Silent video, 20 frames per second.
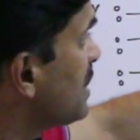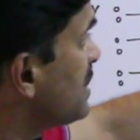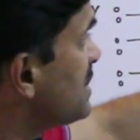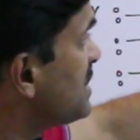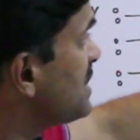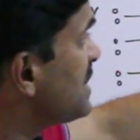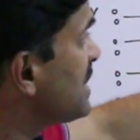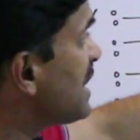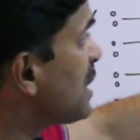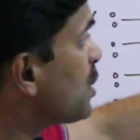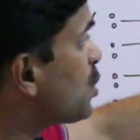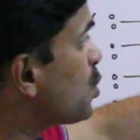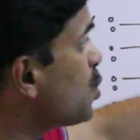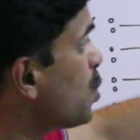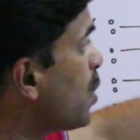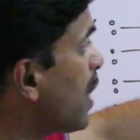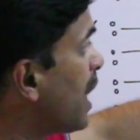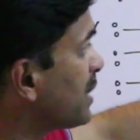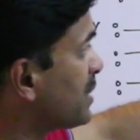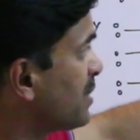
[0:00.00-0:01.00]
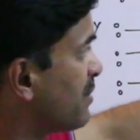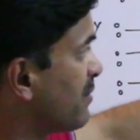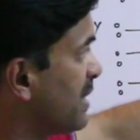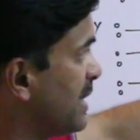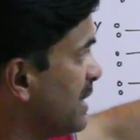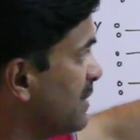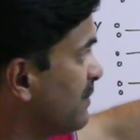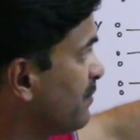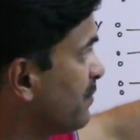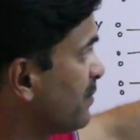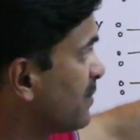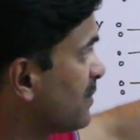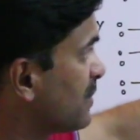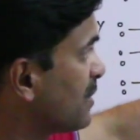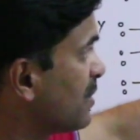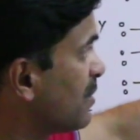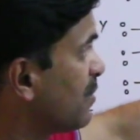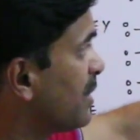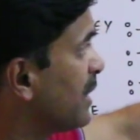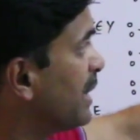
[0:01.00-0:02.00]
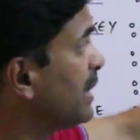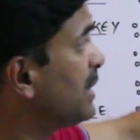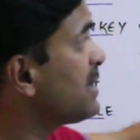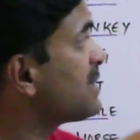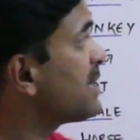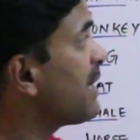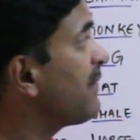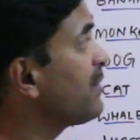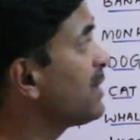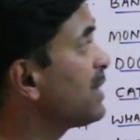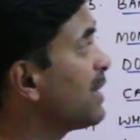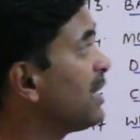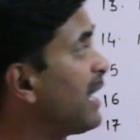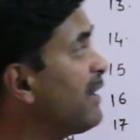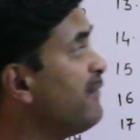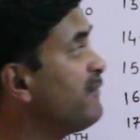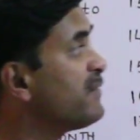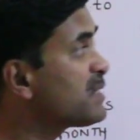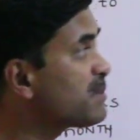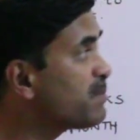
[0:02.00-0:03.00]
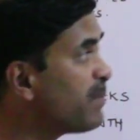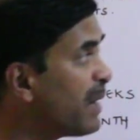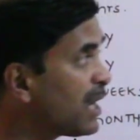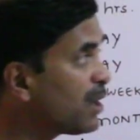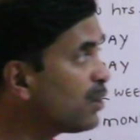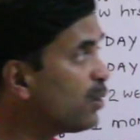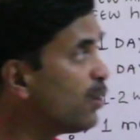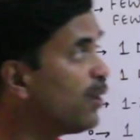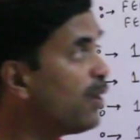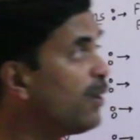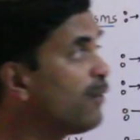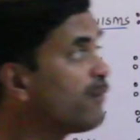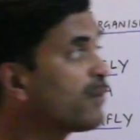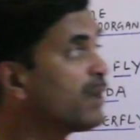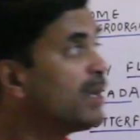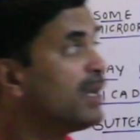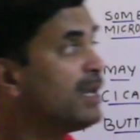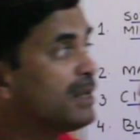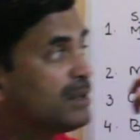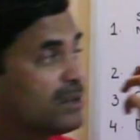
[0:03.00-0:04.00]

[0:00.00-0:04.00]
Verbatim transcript: Sequoia tree, it is having the lifespan of